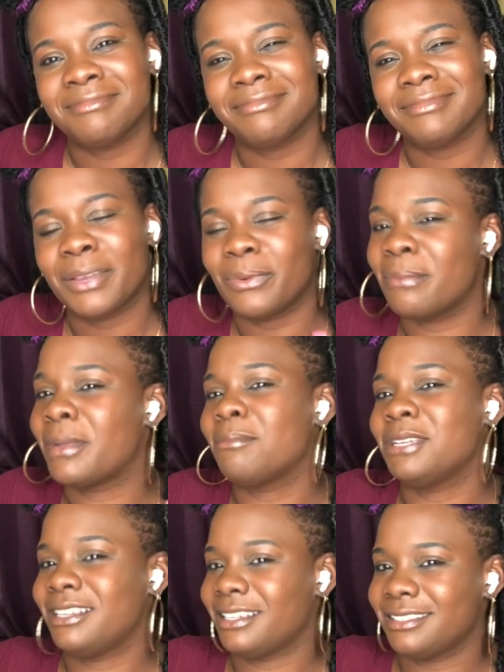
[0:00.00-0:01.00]
and what
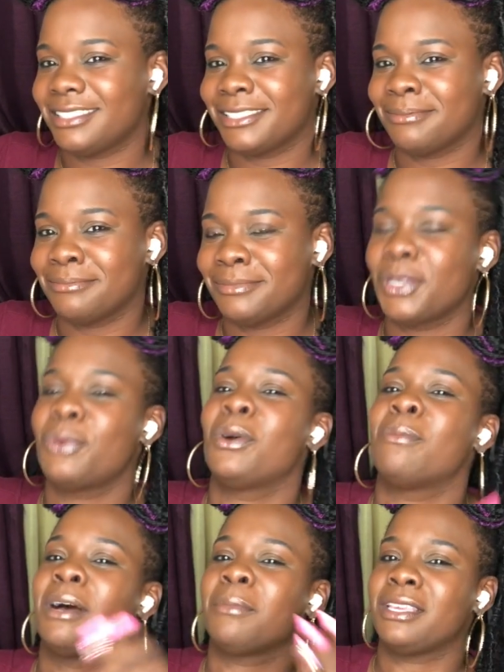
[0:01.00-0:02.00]
mommy does and
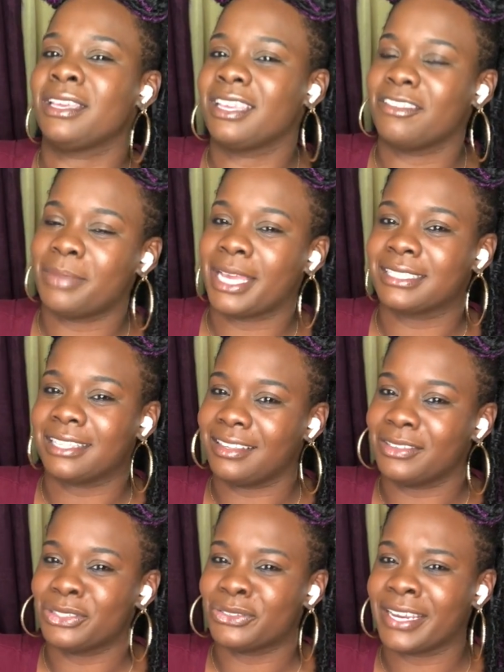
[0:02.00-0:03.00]
what mommy can give back to
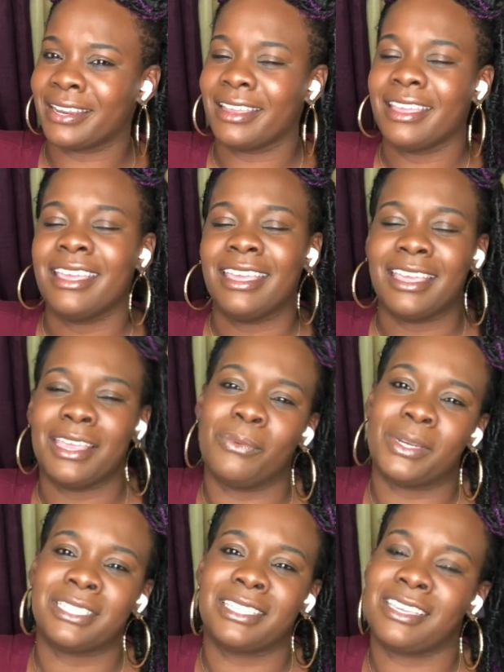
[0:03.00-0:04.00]
others, right? He
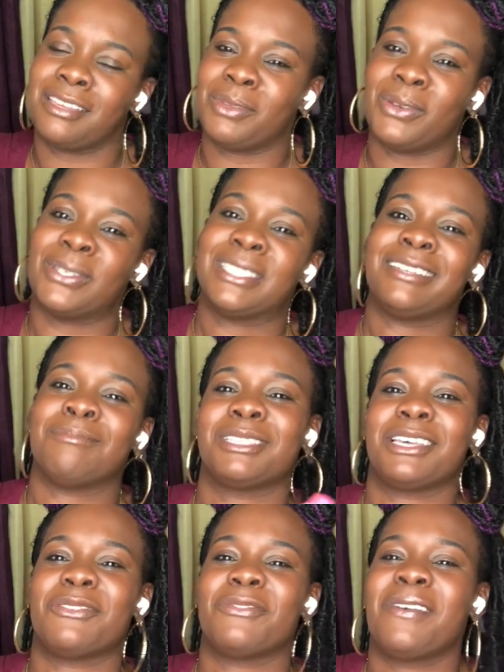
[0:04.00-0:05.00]
wants to keep me all to
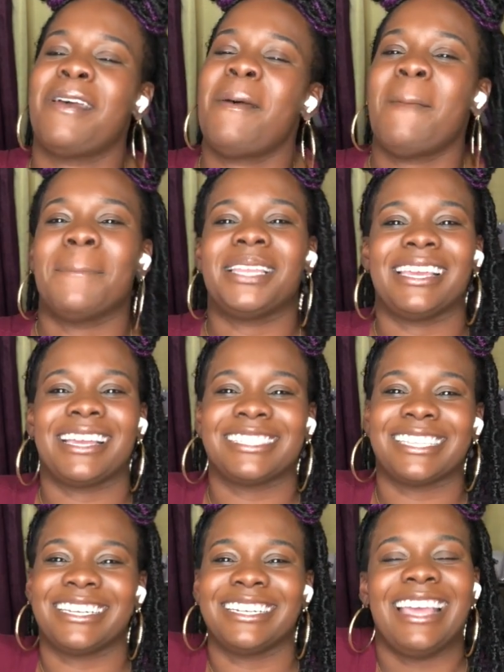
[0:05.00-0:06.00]
himself. But like I
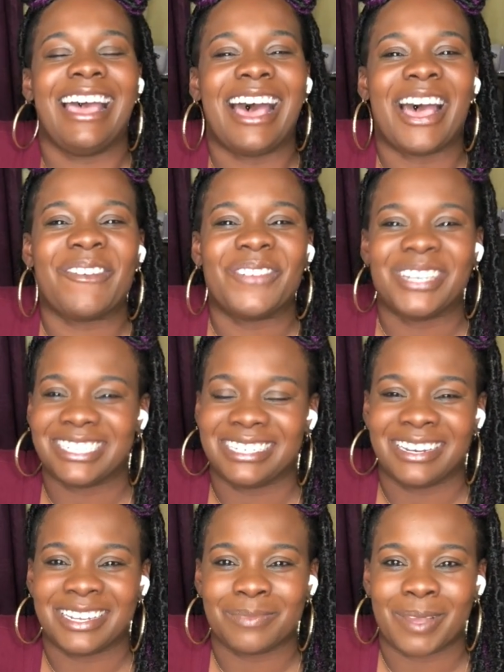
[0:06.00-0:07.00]
said, I officially
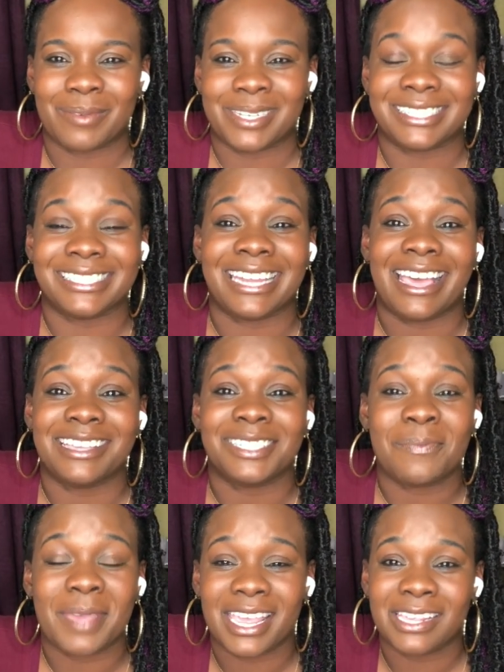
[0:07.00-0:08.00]
launched my business last
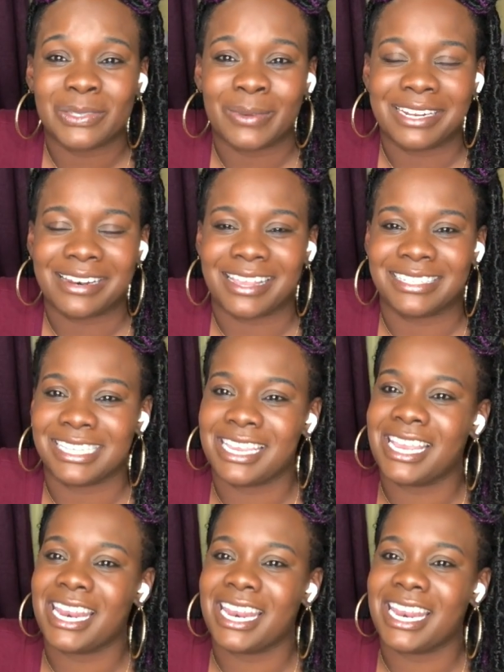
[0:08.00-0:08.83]
May 2019,